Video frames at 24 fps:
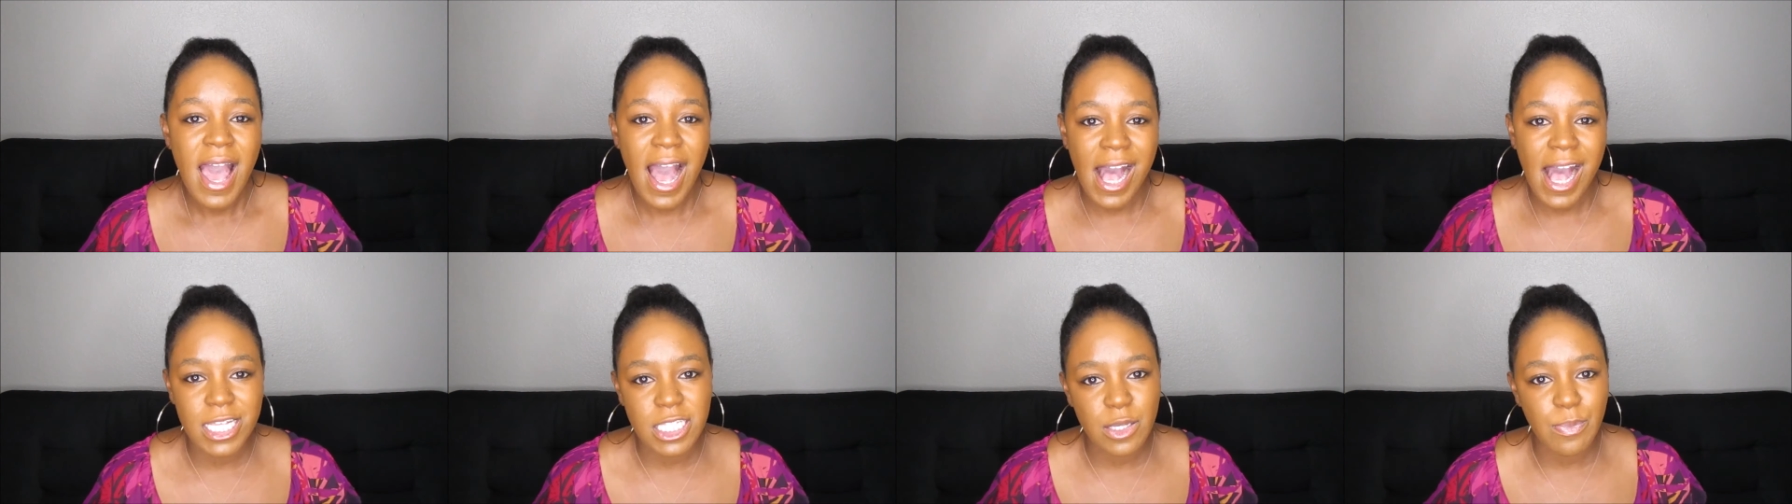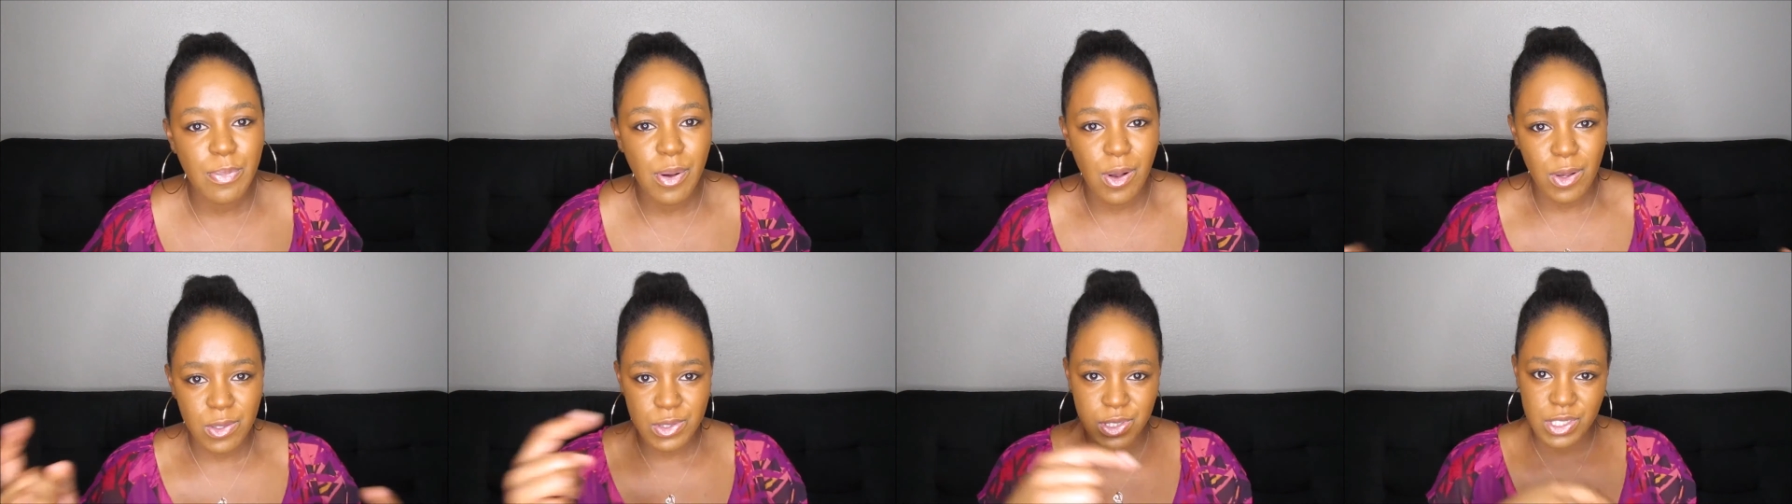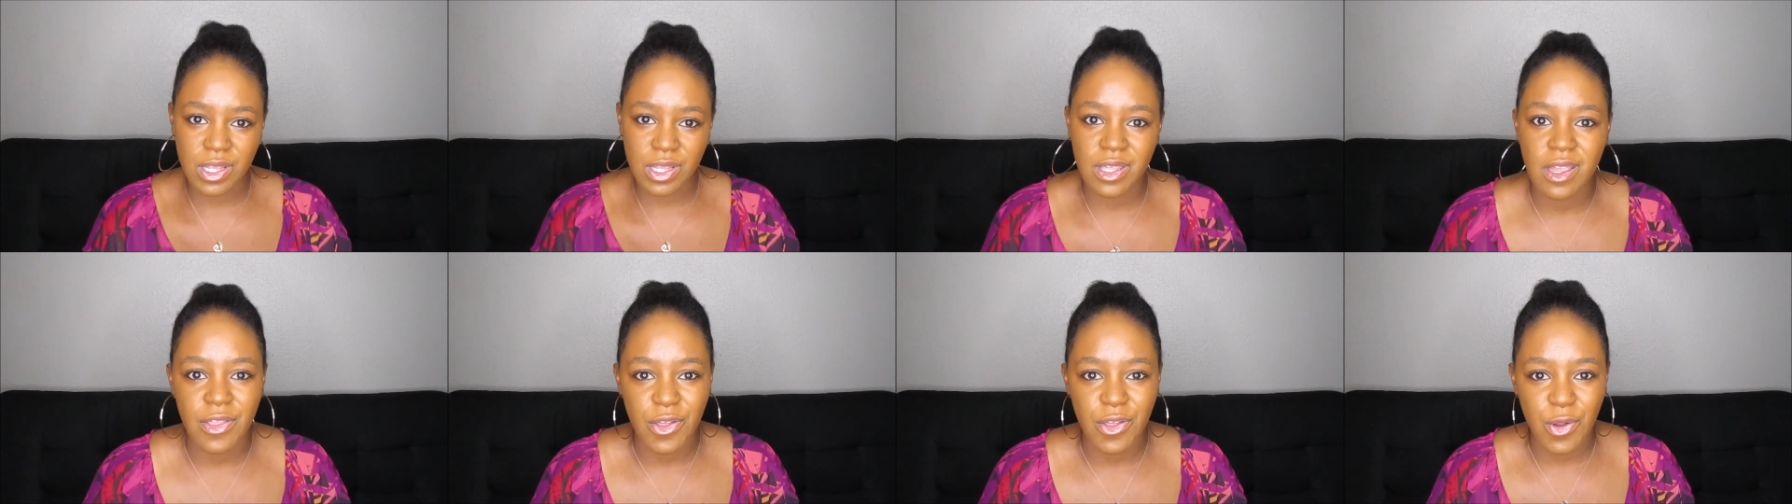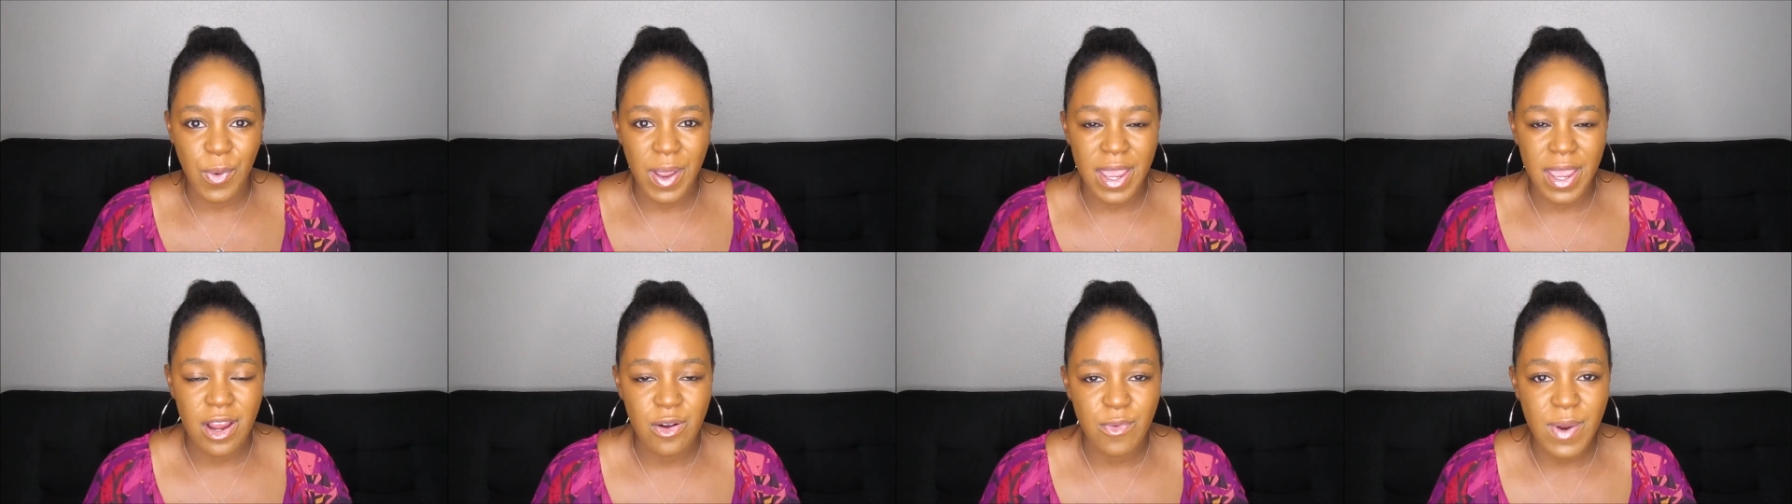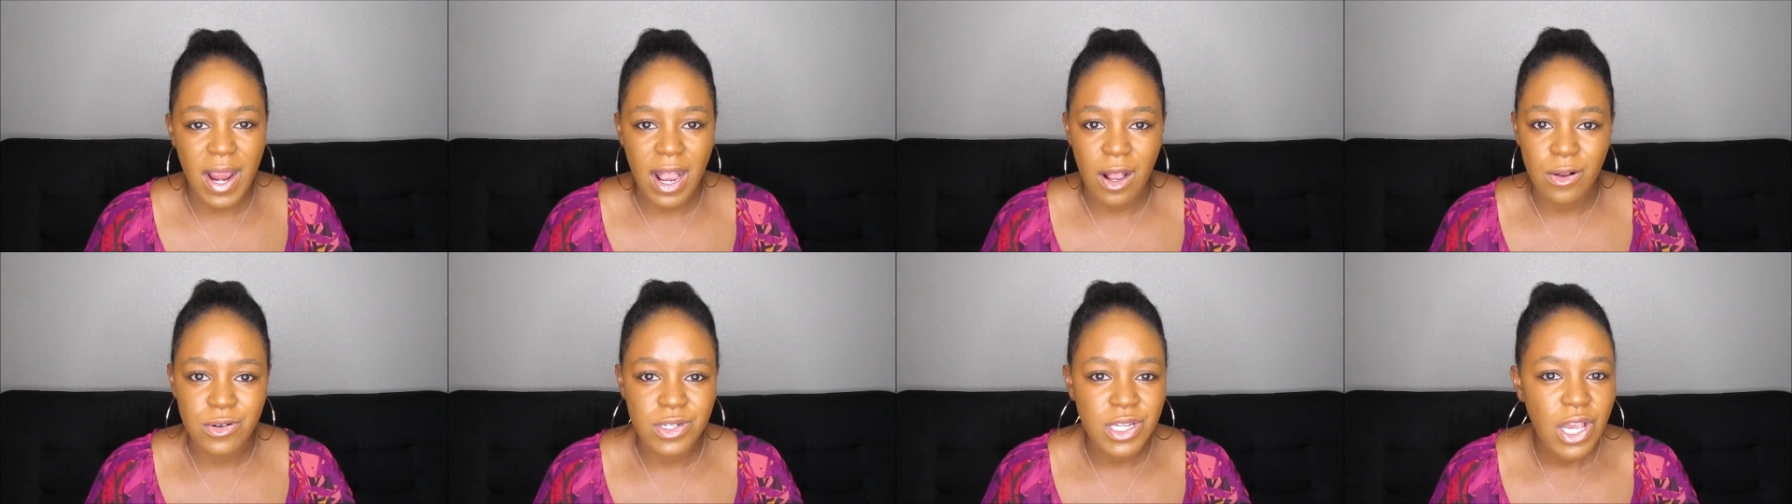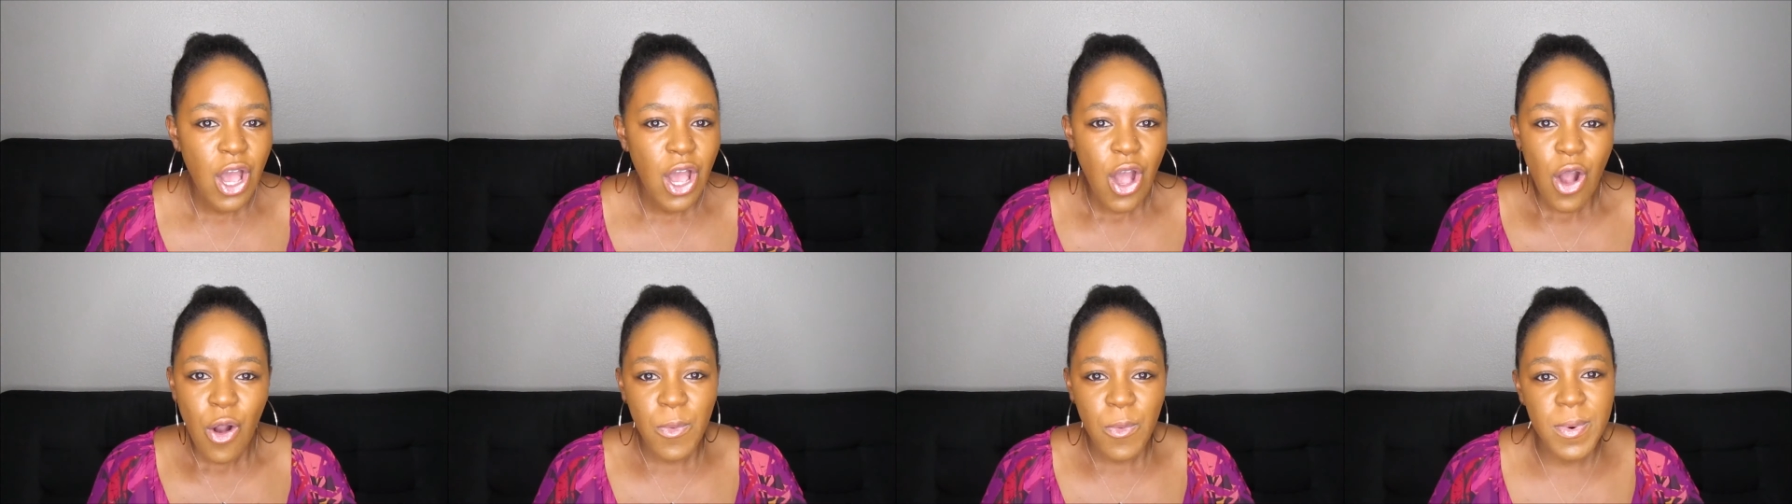as opposed to the other way around.
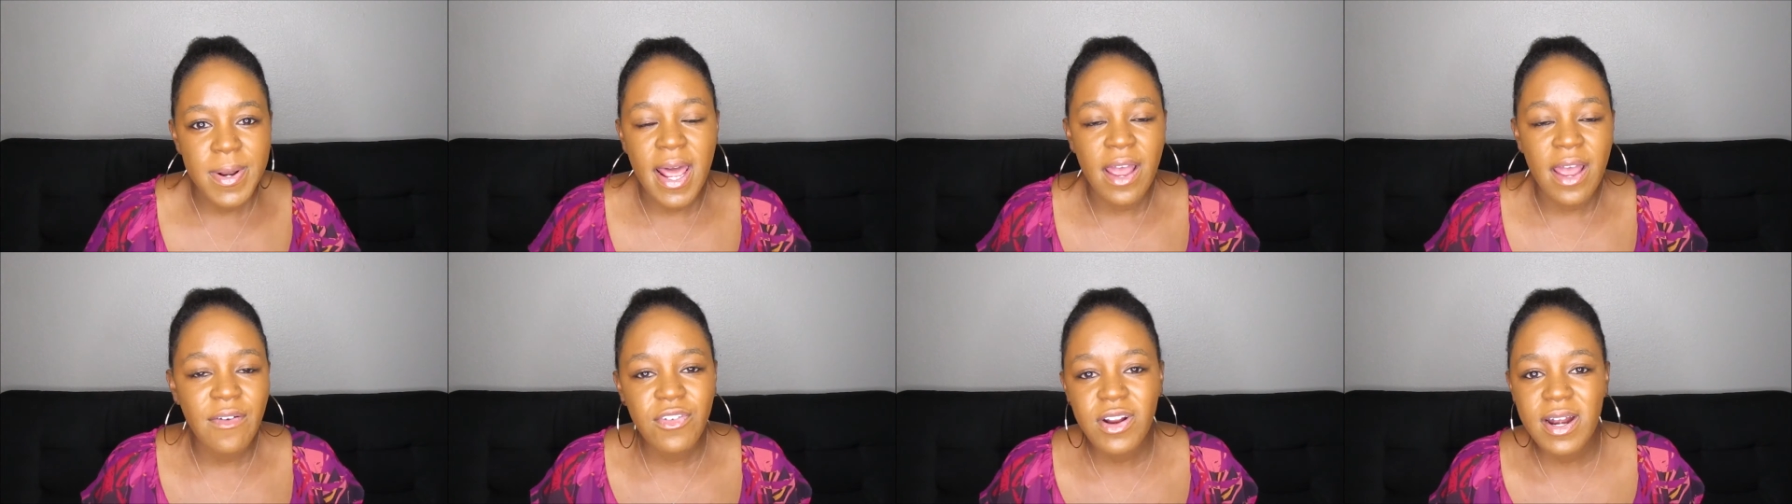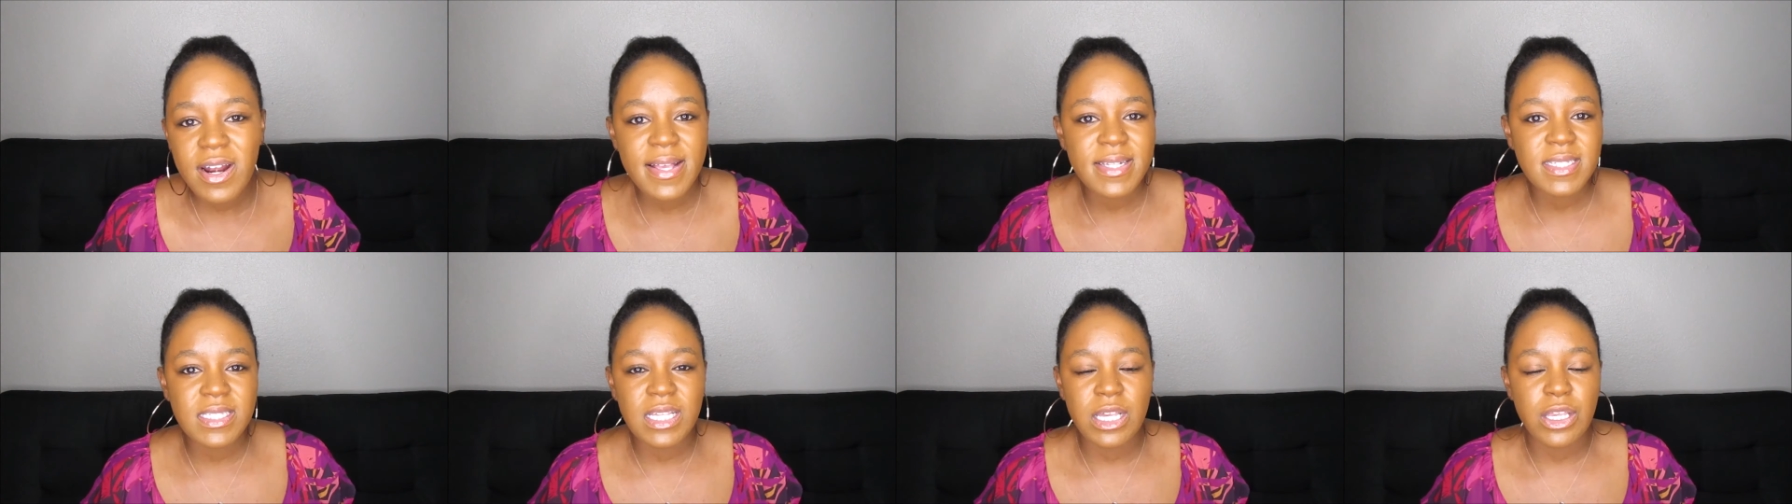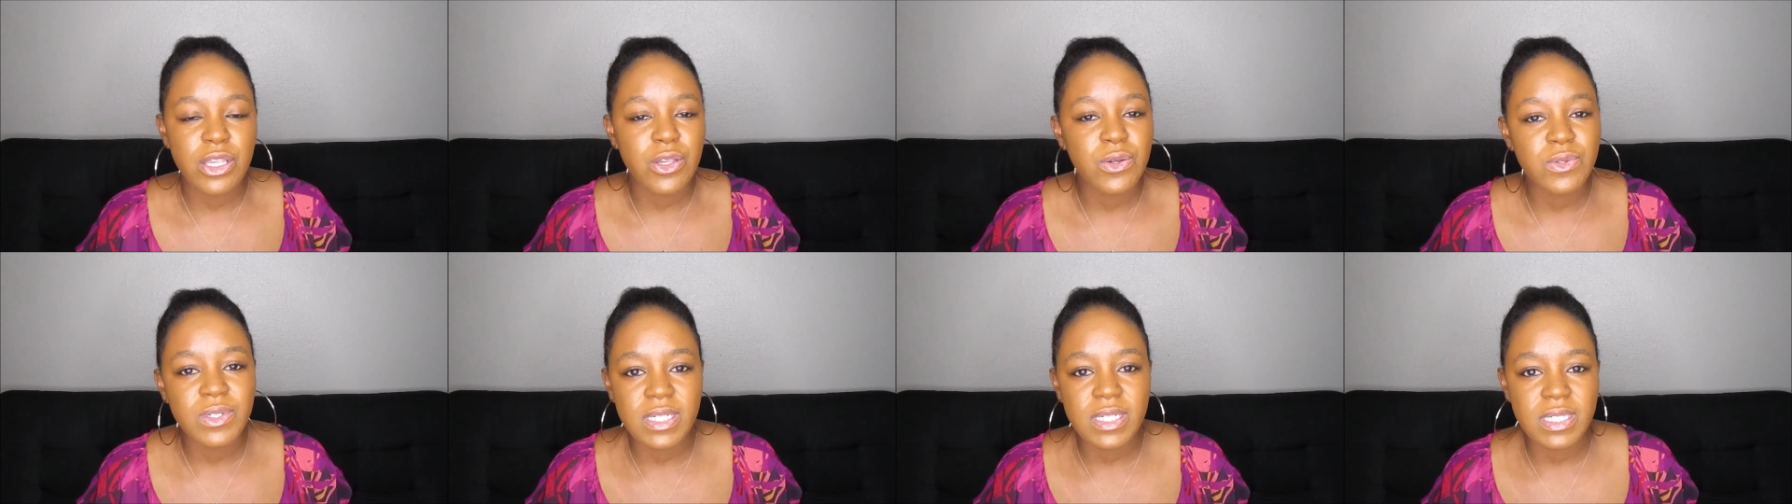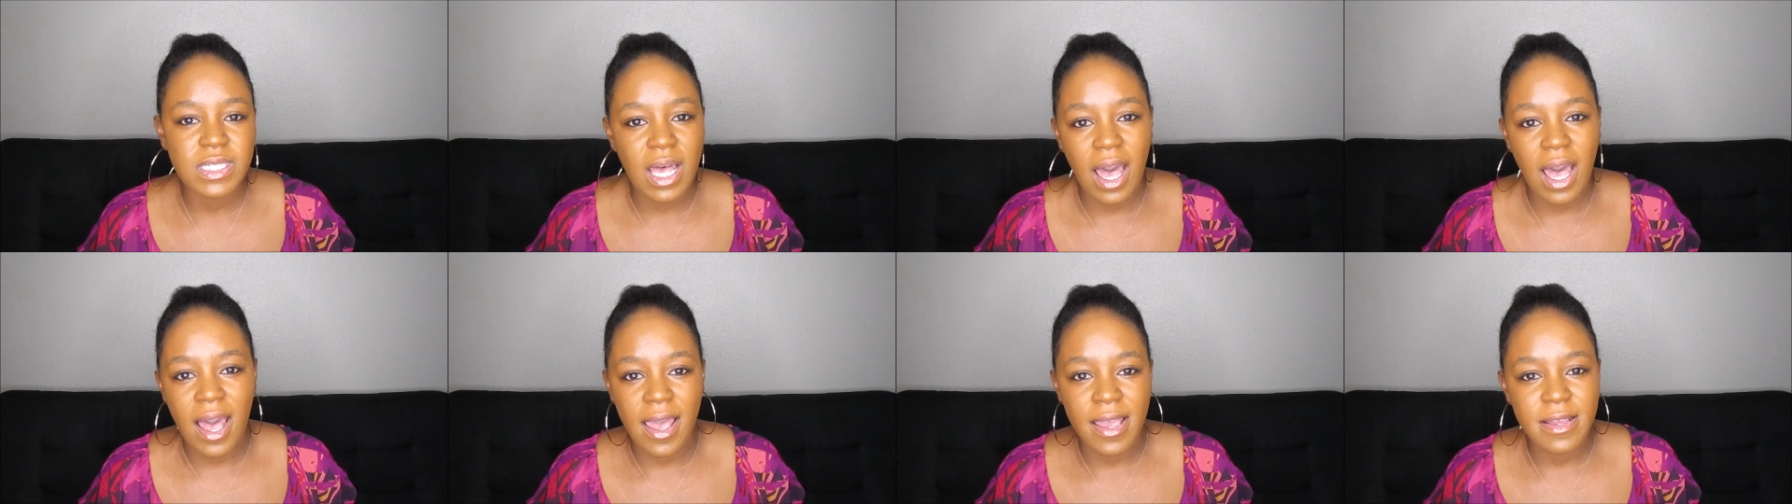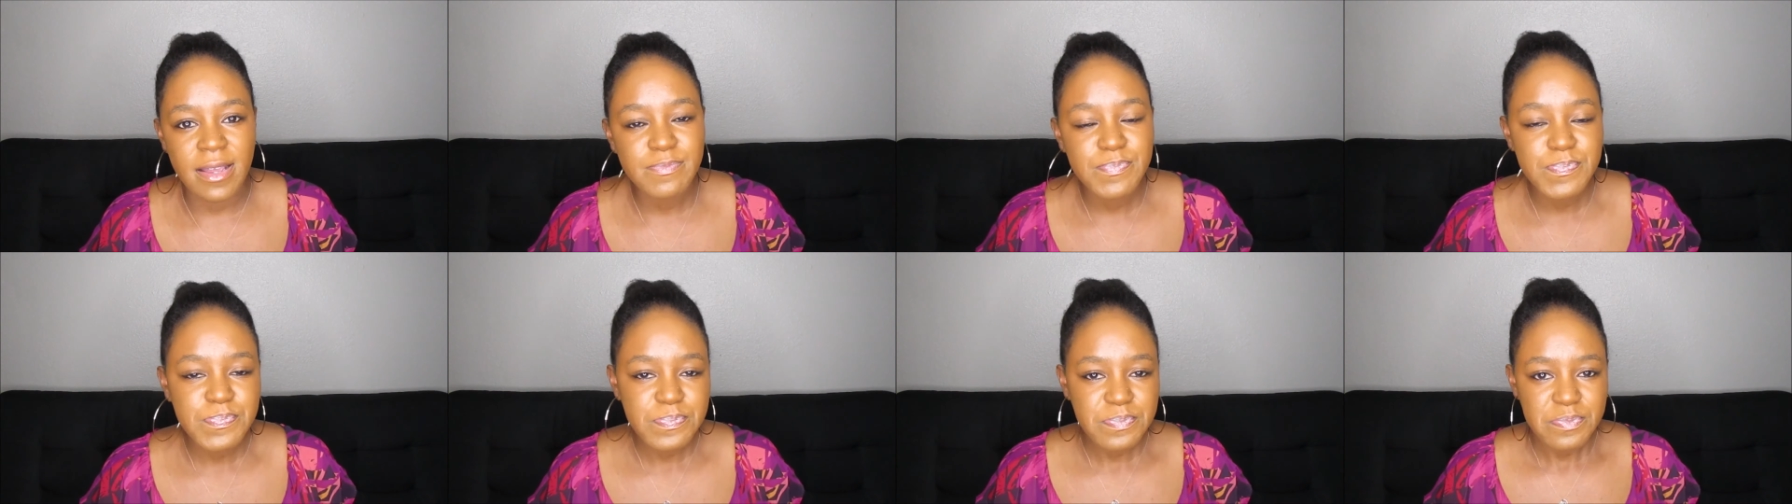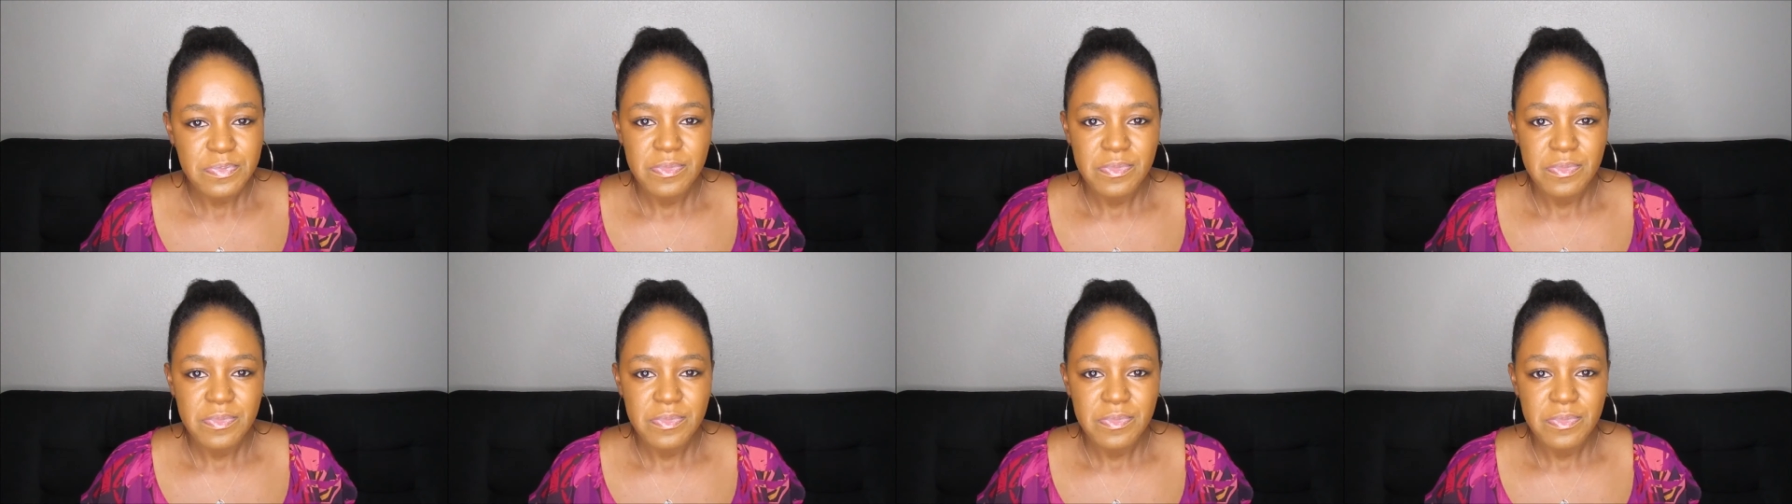Whatever it is that you decide,